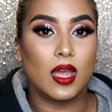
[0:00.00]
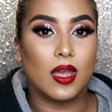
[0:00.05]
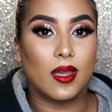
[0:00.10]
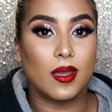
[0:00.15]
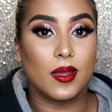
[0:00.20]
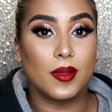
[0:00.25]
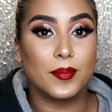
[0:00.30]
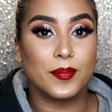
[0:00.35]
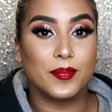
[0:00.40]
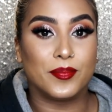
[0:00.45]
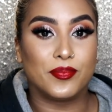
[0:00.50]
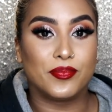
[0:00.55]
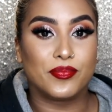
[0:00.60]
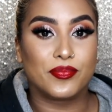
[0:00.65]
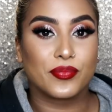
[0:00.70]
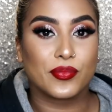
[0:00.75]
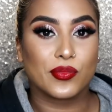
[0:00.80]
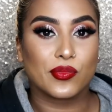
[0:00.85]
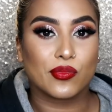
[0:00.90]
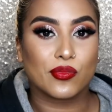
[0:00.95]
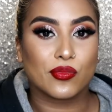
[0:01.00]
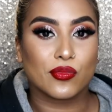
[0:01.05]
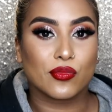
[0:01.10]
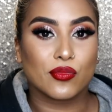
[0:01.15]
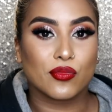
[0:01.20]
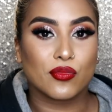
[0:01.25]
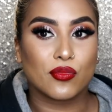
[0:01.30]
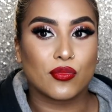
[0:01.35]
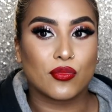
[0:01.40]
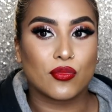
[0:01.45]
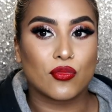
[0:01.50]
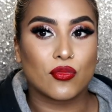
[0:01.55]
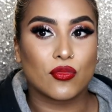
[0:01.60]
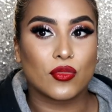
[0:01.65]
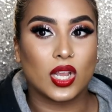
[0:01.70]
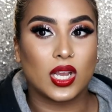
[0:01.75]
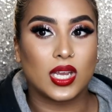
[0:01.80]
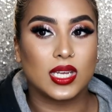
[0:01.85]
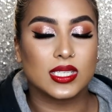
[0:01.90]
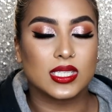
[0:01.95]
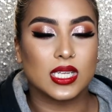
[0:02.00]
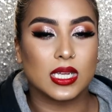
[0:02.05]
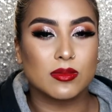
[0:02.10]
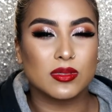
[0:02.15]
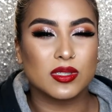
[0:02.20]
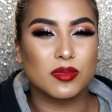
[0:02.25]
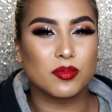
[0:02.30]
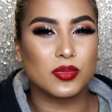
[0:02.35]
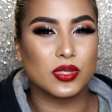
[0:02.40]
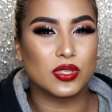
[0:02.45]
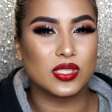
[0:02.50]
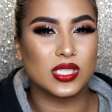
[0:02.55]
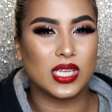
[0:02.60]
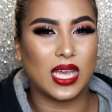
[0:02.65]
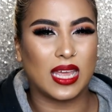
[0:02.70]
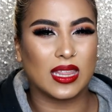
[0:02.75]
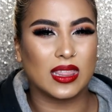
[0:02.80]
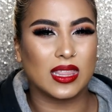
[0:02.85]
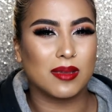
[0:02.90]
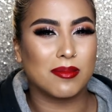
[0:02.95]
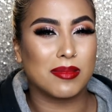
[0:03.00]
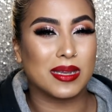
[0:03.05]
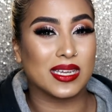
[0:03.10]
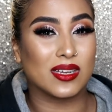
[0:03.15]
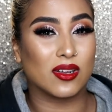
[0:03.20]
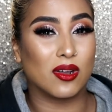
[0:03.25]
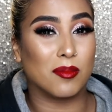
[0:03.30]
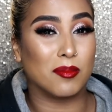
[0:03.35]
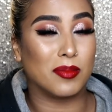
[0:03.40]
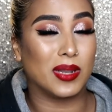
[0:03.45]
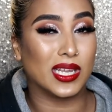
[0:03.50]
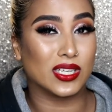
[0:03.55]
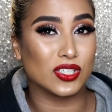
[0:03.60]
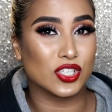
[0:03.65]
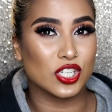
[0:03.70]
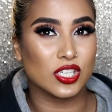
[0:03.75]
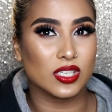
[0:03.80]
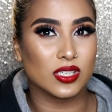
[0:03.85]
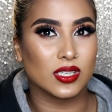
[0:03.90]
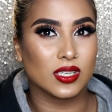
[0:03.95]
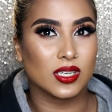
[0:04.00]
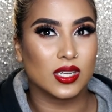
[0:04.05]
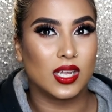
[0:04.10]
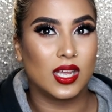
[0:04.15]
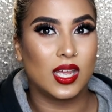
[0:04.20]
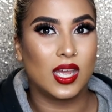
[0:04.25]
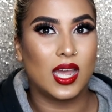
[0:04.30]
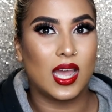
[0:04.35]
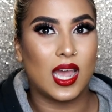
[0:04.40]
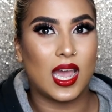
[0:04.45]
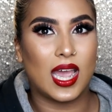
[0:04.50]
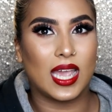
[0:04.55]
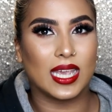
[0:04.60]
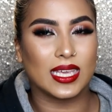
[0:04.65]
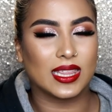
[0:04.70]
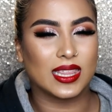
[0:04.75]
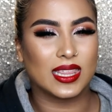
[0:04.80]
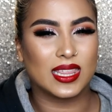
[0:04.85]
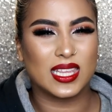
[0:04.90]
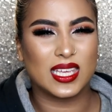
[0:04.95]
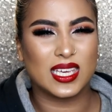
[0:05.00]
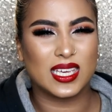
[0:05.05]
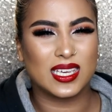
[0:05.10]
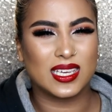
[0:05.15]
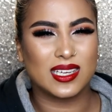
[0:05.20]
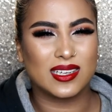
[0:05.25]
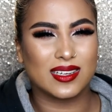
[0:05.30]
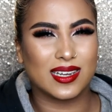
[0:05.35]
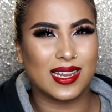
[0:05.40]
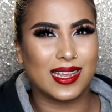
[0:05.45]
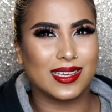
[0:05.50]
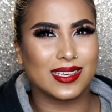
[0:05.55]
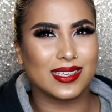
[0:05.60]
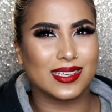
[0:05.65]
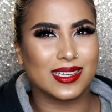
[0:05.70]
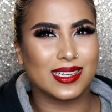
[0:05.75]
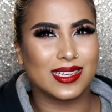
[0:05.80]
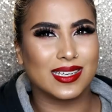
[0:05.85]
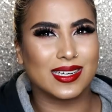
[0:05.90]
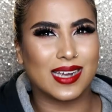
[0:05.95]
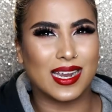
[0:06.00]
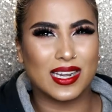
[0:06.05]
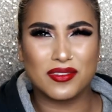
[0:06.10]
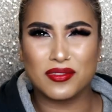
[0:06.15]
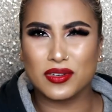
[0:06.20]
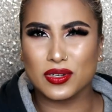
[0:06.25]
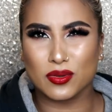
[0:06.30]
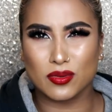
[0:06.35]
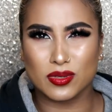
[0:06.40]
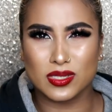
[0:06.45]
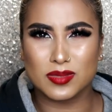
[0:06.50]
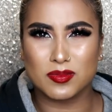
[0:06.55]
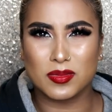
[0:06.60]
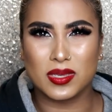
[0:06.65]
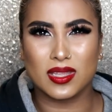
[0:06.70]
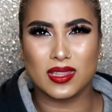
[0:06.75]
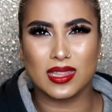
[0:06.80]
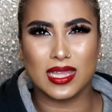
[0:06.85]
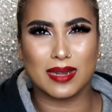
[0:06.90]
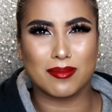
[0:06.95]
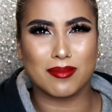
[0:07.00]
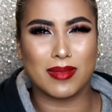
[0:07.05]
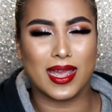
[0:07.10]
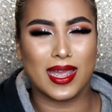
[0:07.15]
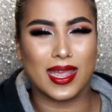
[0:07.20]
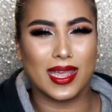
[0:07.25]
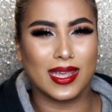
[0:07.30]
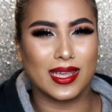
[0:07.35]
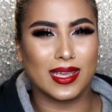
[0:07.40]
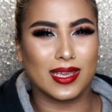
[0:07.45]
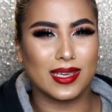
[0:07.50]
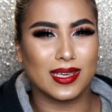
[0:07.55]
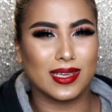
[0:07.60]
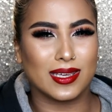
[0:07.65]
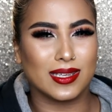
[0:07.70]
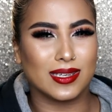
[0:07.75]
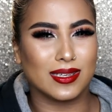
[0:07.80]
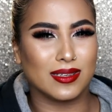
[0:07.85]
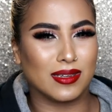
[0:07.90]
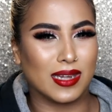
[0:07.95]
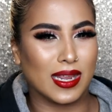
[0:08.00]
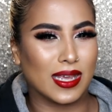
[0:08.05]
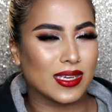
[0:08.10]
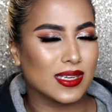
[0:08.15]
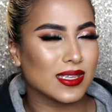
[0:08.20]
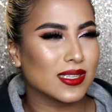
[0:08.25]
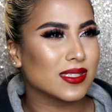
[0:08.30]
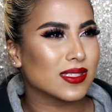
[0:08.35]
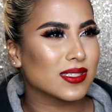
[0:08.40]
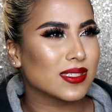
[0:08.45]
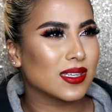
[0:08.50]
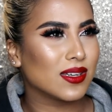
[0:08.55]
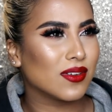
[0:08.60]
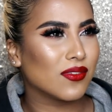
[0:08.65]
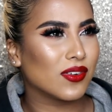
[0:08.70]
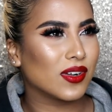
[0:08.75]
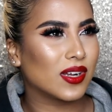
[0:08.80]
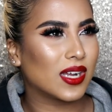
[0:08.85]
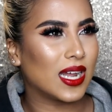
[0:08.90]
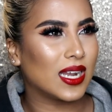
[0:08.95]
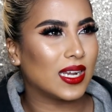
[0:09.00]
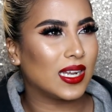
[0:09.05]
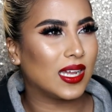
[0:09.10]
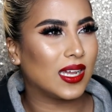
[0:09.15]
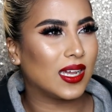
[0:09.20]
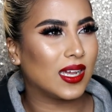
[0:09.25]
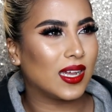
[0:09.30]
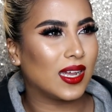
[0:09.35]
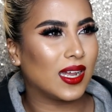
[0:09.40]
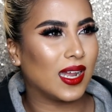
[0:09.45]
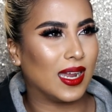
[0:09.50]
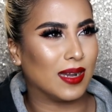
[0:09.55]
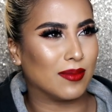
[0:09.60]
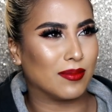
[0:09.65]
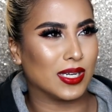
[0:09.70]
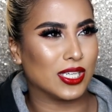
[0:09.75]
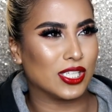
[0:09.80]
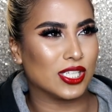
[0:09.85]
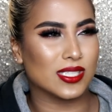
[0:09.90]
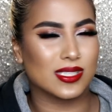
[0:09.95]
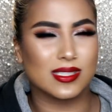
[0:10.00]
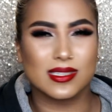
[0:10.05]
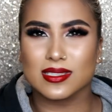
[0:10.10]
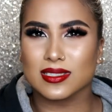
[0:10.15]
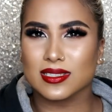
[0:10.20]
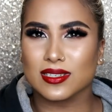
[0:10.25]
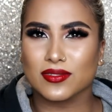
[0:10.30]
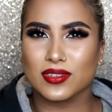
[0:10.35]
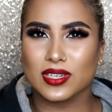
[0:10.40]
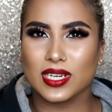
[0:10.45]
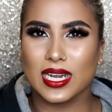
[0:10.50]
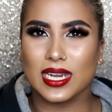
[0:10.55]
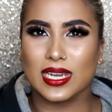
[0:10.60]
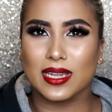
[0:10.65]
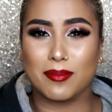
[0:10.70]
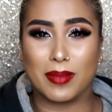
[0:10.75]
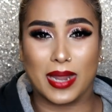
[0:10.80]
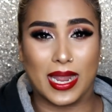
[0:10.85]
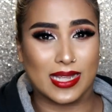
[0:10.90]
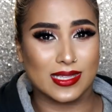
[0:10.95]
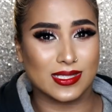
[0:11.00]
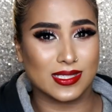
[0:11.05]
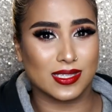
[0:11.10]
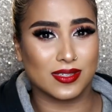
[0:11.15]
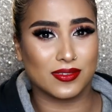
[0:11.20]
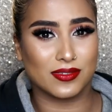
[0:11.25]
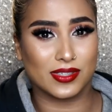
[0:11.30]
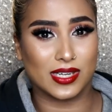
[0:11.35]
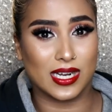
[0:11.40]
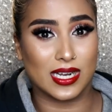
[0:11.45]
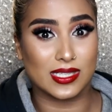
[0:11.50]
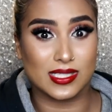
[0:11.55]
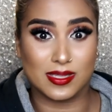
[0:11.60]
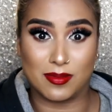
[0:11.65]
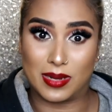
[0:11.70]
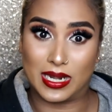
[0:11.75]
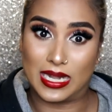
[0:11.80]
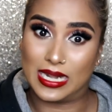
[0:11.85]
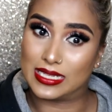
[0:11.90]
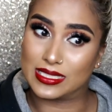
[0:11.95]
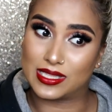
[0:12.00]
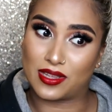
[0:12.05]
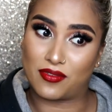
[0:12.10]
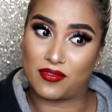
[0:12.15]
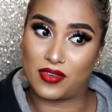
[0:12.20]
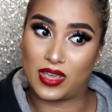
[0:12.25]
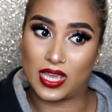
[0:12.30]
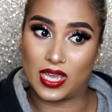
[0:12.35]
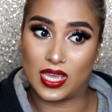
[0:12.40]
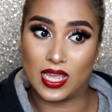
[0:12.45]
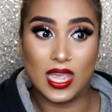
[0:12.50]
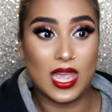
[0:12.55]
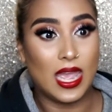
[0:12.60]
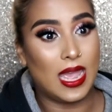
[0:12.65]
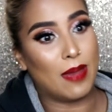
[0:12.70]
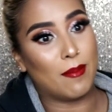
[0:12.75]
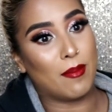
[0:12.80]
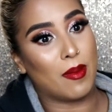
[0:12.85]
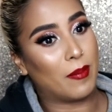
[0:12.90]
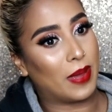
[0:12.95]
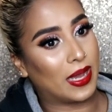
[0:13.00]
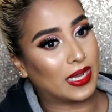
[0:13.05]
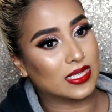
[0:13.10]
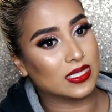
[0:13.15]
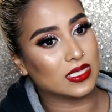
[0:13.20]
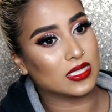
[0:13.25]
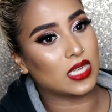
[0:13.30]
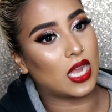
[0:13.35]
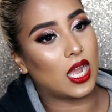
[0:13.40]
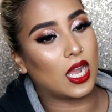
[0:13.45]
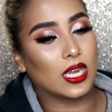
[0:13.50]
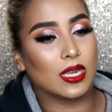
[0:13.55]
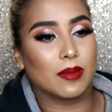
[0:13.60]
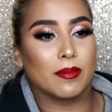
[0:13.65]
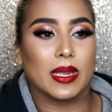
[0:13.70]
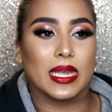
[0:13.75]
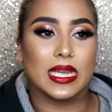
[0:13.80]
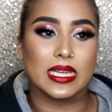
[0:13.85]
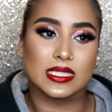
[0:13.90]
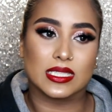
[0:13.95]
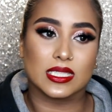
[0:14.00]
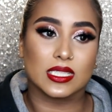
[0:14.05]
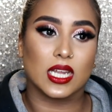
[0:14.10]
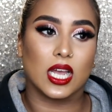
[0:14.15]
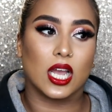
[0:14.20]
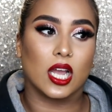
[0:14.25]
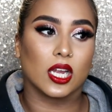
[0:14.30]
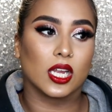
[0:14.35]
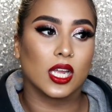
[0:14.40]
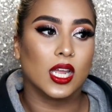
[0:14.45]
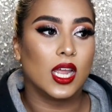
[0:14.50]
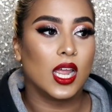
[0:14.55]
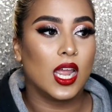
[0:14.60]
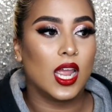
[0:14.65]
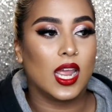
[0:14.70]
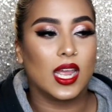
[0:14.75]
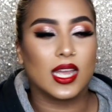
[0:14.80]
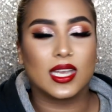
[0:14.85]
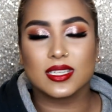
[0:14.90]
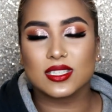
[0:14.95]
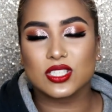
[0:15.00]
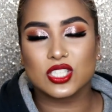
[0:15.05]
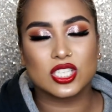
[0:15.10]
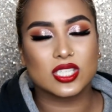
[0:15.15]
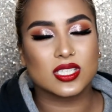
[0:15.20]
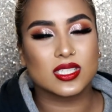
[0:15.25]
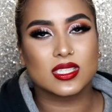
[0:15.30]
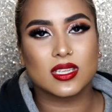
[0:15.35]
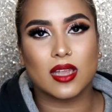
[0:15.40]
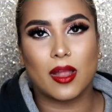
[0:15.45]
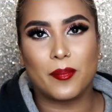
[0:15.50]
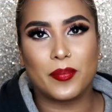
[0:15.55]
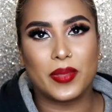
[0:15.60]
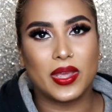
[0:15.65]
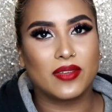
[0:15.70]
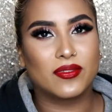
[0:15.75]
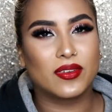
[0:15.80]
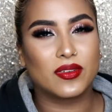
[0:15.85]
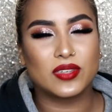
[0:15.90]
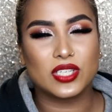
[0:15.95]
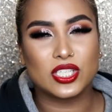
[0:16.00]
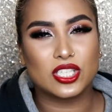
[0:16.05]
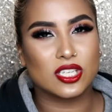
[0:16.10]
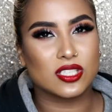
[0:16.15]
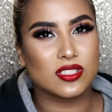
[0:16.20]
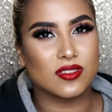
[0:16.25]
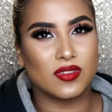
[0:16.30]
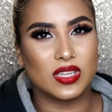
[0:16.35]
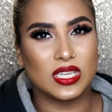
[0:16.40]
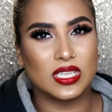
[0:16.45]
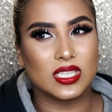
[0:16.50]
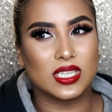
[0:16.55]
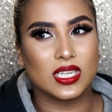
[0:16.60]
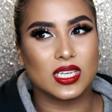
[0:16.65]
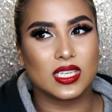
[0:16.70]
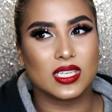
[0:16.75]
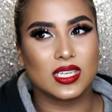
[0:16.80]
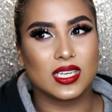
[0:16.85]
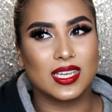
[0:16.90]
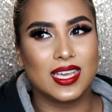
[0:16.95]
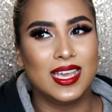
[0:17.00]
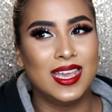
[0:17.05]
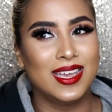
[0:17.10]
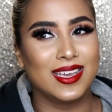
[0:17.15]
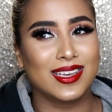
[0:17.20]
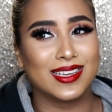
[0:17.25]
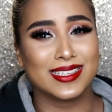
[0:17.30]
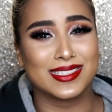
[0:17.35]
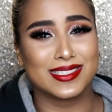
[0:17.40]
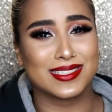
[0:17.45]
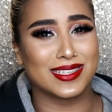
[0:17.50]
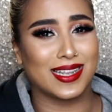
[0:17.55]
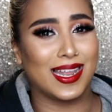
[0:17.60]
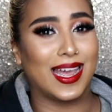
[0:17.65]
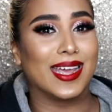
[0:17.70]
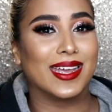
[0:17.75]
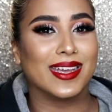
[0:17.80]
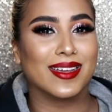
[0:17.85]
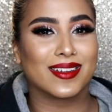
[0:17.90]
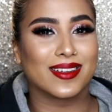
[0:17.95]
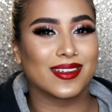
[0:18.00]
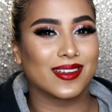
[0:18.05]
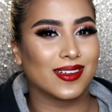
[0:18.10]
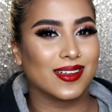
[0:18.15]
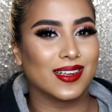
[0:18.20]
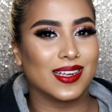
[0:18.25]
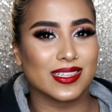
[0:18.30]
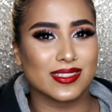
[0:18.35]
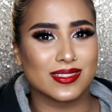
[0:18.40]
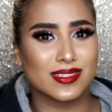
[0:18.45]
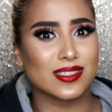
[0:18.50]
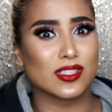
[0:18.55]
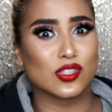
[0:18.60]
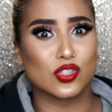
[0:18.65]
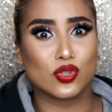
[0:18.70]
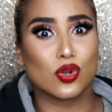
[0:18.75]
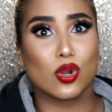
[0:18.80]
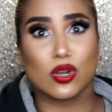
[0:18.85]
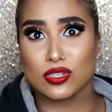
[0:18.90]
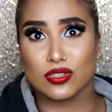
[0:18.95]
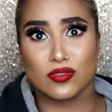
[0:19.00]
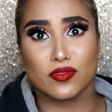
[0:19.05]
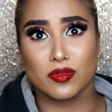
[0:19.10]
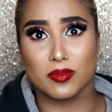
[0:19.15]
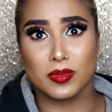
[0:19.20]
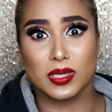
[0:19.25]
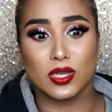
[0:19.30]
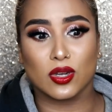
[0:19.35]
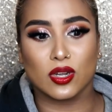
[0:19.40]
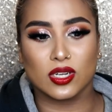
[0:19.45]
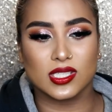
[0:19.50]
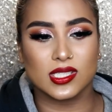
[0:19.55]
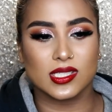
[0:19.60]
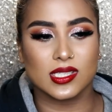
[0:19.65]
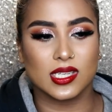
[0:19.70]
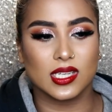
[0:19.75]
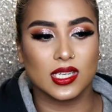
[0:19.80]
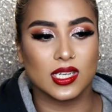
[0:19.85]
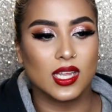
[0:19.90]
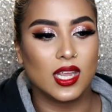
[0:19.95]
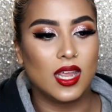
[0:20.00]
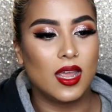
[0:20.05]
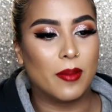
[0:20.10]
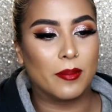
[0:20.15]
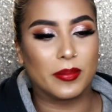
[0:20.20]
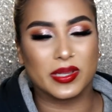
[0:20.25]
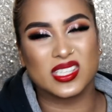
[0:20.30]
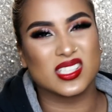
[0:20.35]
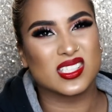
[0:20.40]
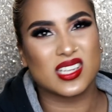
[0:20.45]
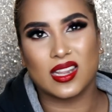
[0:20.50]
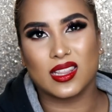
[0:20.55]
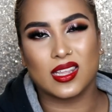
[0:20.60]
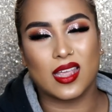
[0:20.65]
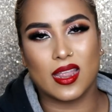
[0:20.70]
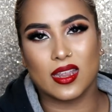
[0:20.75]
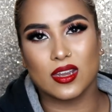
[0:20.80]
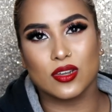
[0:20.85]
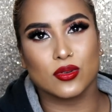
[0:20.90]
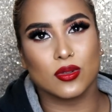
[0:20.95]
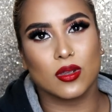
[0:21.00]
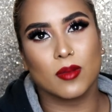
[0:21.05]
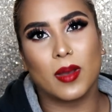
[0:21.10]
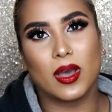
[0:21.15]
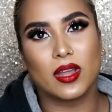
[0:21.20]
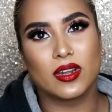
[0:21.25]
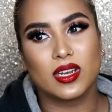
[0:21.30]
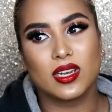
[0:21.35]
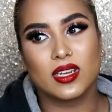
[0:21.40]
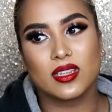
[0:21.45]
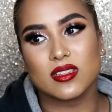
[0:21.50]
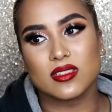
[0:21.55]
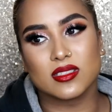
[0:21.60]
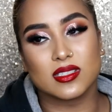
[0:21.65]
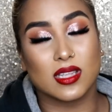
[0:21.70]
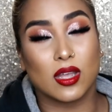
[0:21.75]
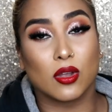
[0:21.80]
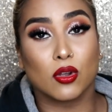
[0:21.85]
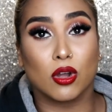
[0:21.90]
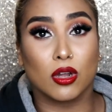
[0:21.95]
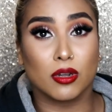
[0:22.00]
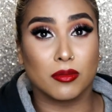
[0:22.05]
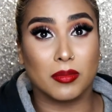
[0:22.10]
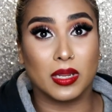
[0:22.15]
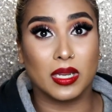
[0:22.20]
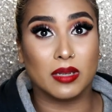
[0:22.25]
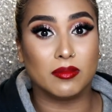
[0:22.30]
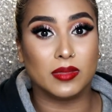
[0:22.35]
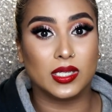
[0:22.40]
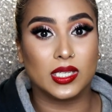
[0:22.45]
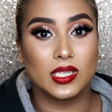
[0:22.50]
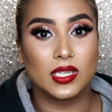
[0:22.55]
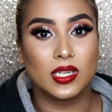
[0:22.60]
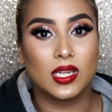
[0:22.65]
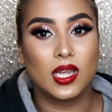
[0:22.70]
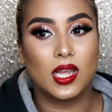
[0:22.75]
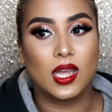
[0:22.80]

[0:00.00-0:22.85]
In terms of beauty, I think my complexion. I think, like, it kind of annoys me that my neck is a different color and my chest is a different color and my hands are different colors and my legs are fair and my back is dark and my hands are dark. It's just, being 50 shades of Indian is like, it's torture for me, honestly. But there's nothing I can do about it. This is how God made me.